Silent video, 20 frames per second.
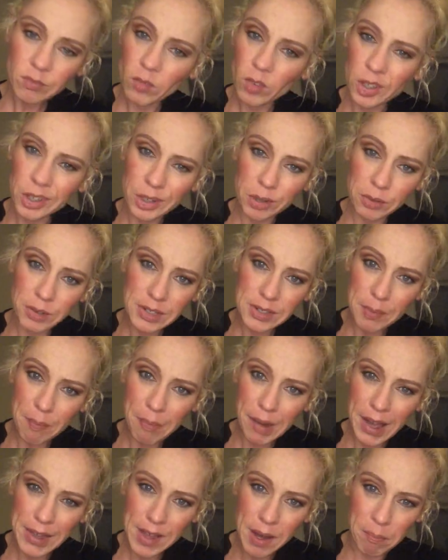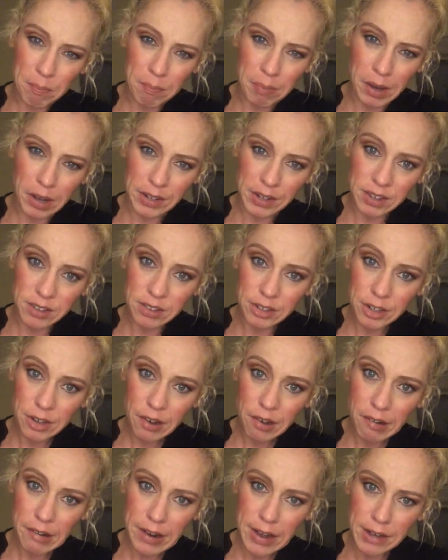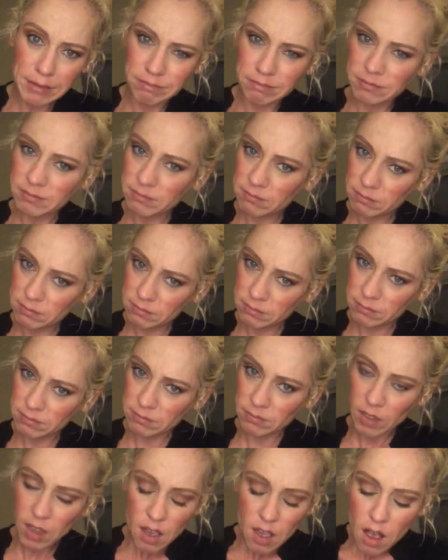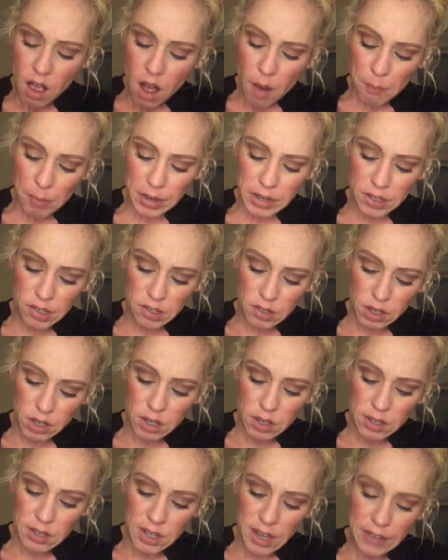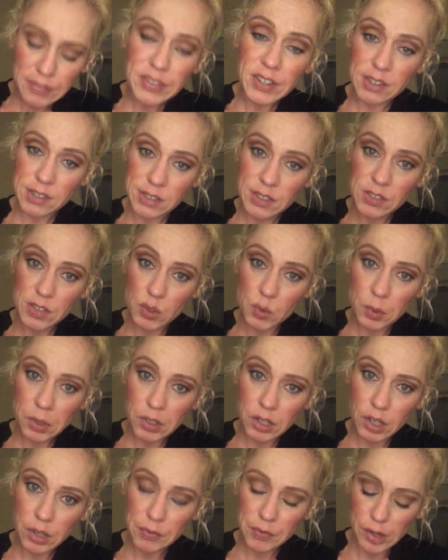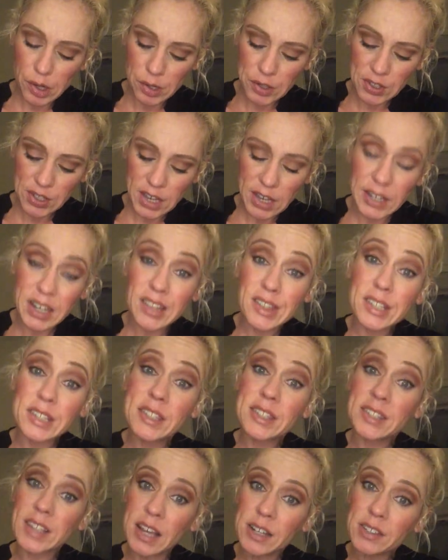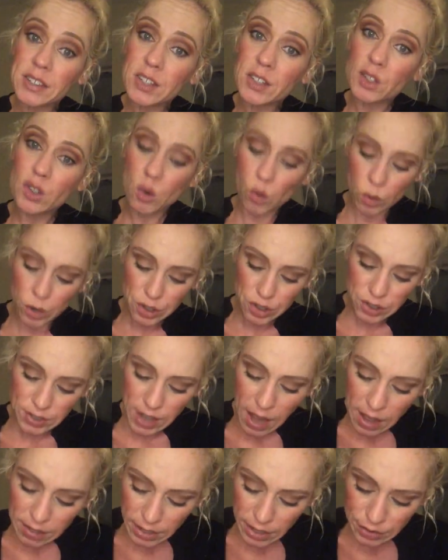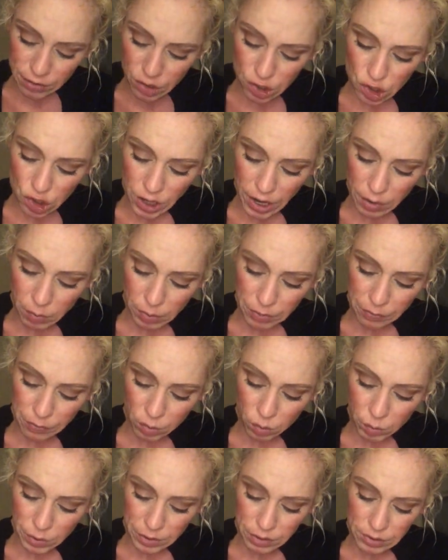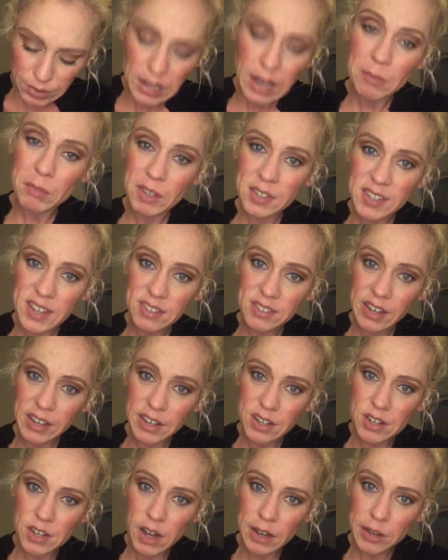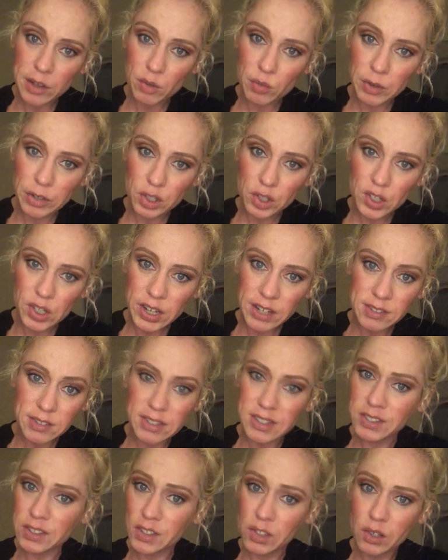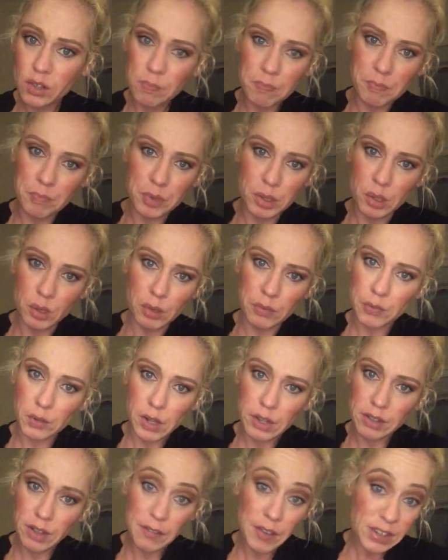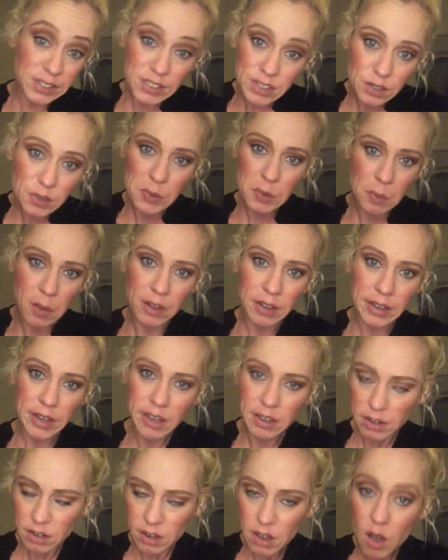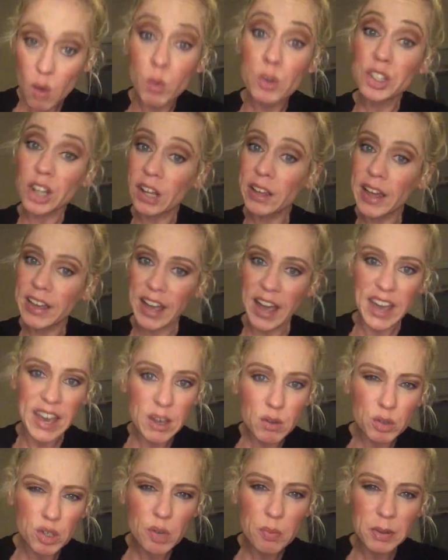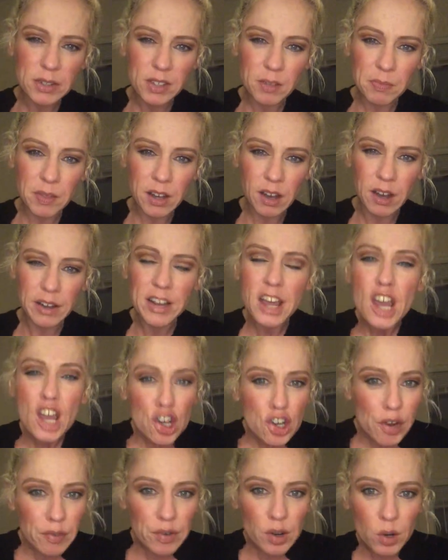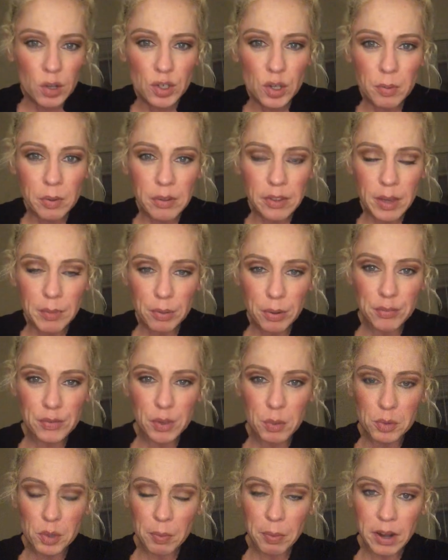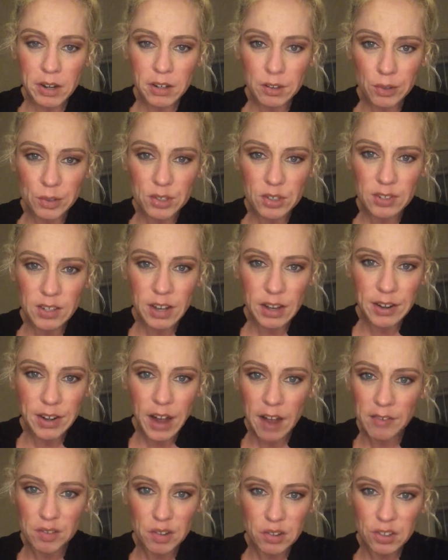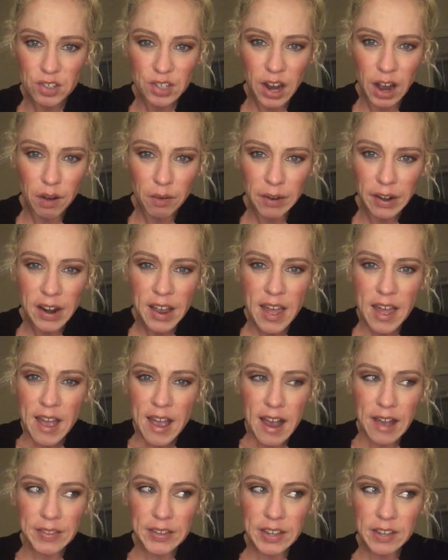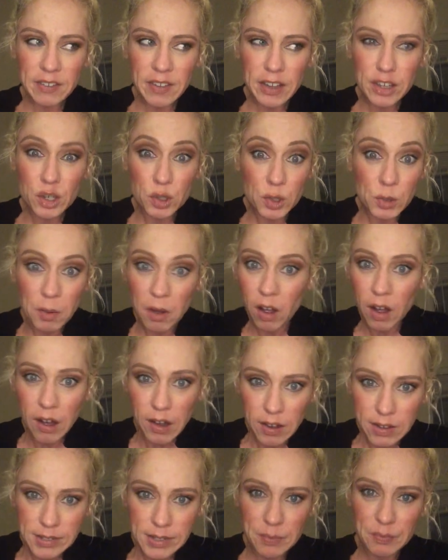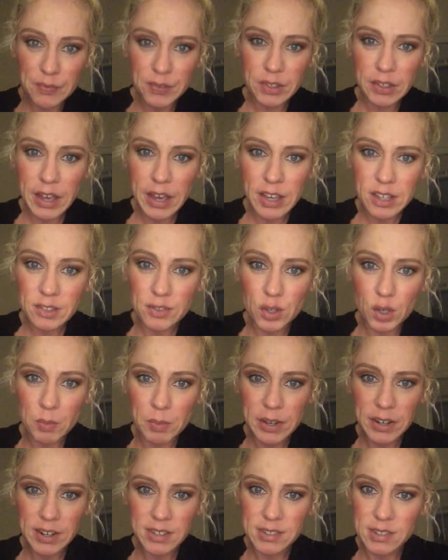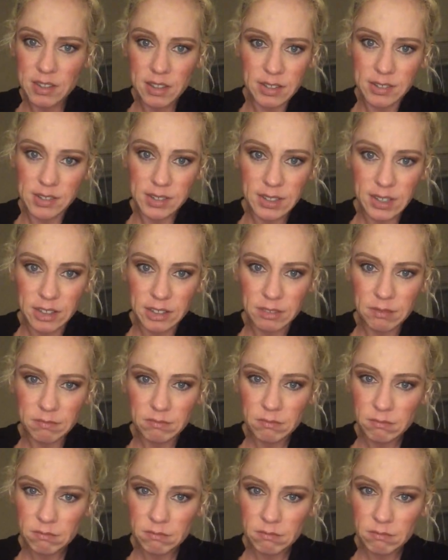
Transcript: You don't need to buy that body glitter crap. But get this. This is really good for your skin. The scent is gorgeous. I like the Shea one for wintertime because it has like a nutty, rich scent. This is beautiful. I still smell like it, which I like. I hate when you put something on. You ever notice you put like perfumes or body lotions on after the shower and then like you smell awesome for like 2 minutes and then it's done?